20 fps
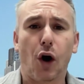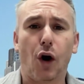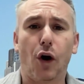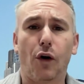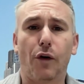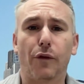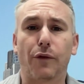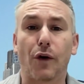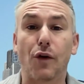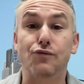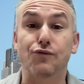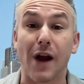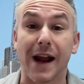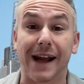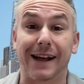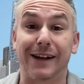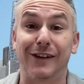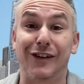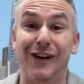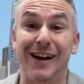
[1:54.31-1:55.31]
of
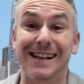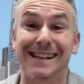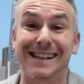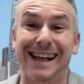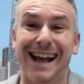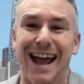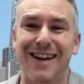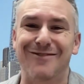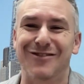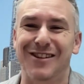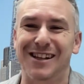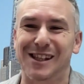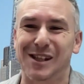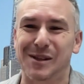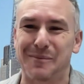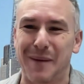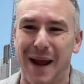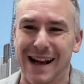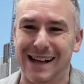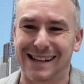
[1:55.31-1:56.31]
recognizing and
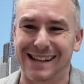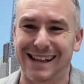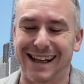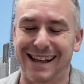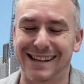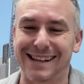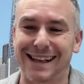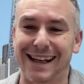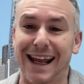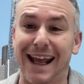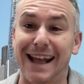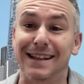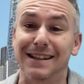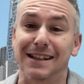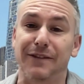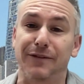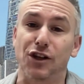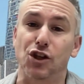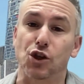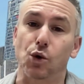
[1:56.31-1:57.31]
respecting the
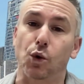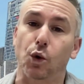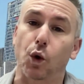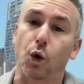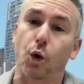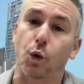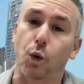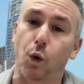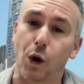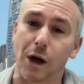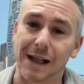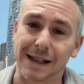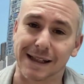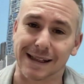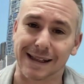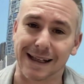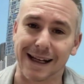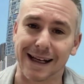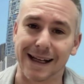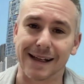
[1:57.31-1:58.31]
individual
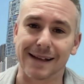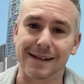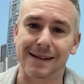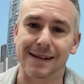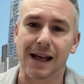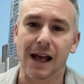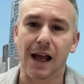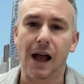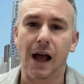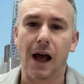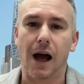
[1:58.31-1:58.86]
qualities